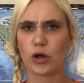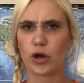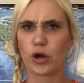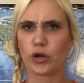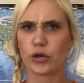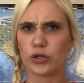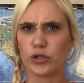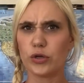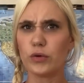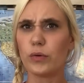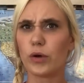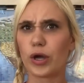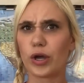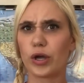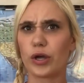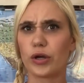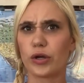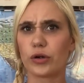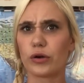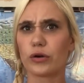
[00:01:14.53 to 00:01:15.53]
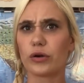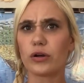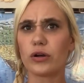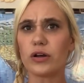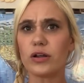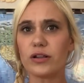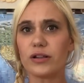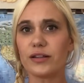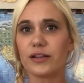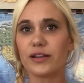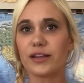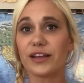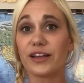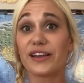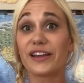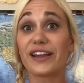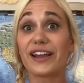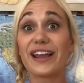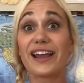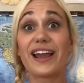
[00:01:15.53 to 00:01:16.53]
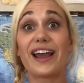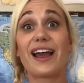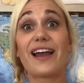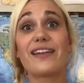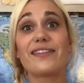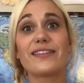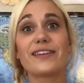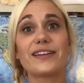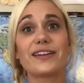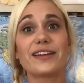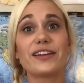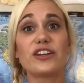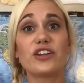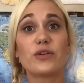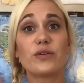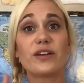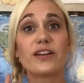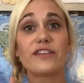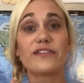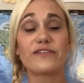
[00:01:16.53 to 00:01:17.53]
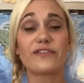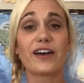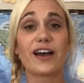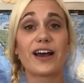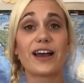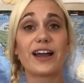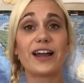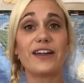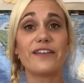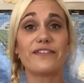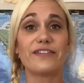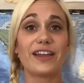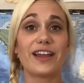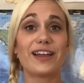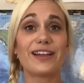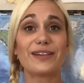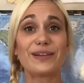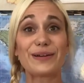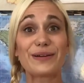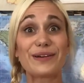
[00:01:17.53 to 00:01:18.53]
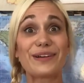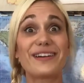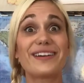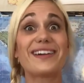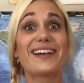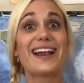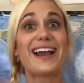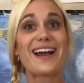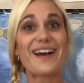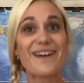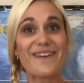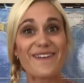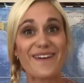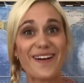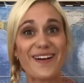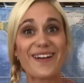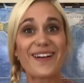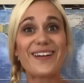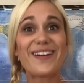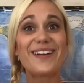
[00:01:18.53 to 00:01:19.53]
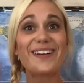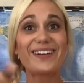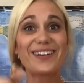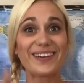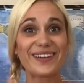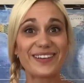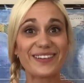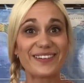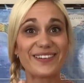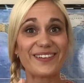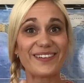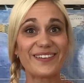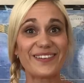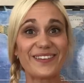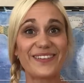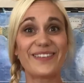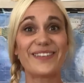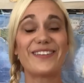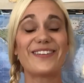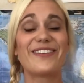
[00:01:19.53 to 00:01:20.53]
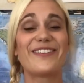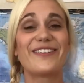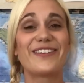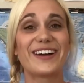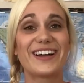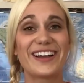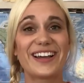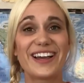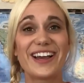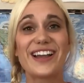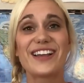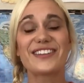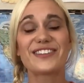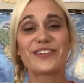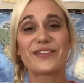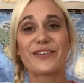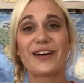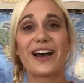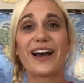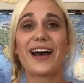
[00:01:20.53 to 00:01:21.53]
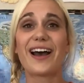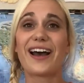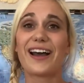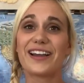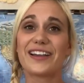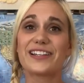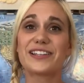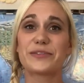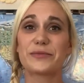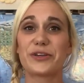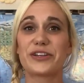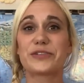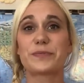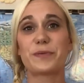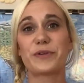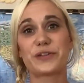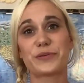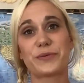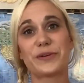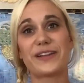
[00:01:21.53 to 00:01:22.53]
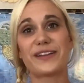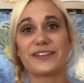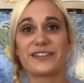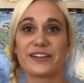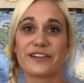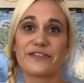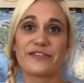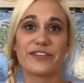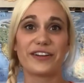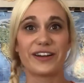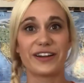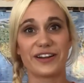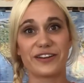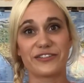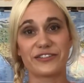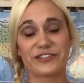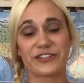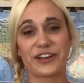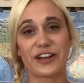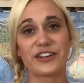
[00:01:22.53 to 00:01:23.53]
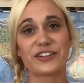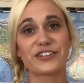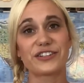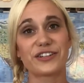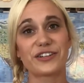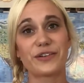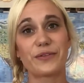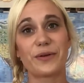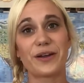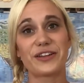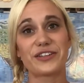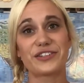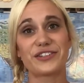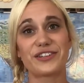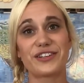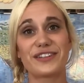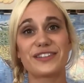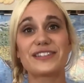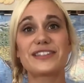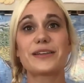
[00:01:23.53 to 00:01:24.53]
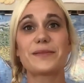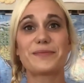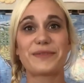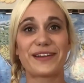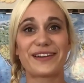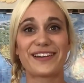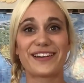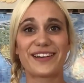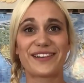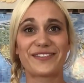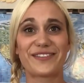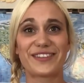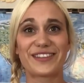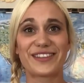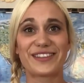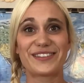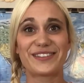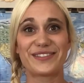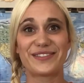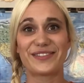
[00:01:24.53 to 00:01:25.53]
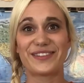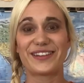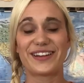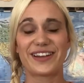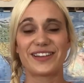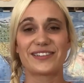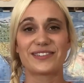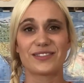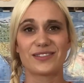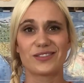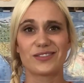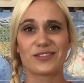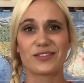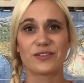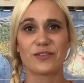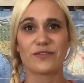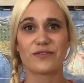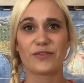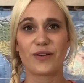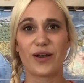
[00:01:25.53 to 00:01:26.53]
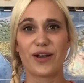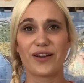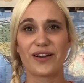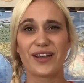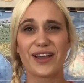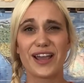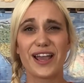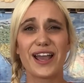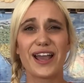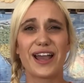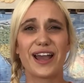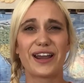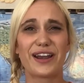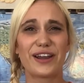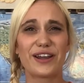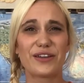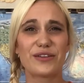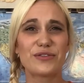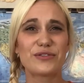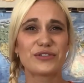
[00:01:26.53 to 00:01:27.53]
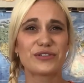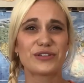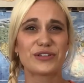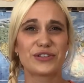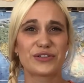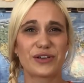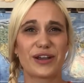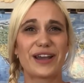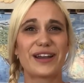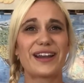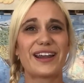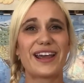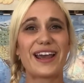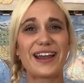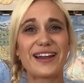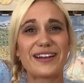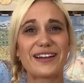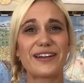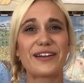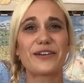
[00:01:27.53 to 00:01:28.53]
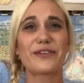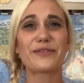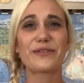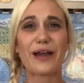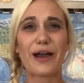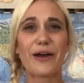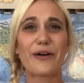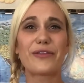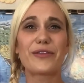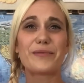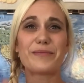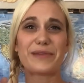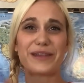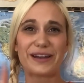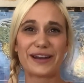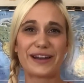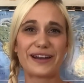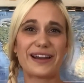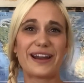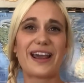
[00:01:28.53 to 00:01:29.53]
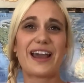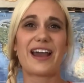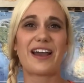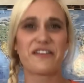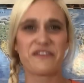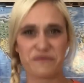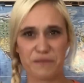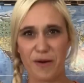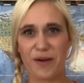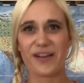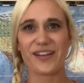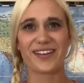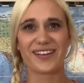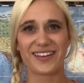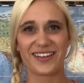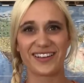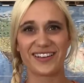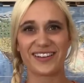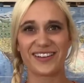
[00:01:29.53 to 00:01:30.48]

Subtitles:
Are you a girl? And then in Unit 5, they learn, how are you? So I switch between different introduction questions depending on what the student has learned so far. And I usually try to end it around the minute and a half mark.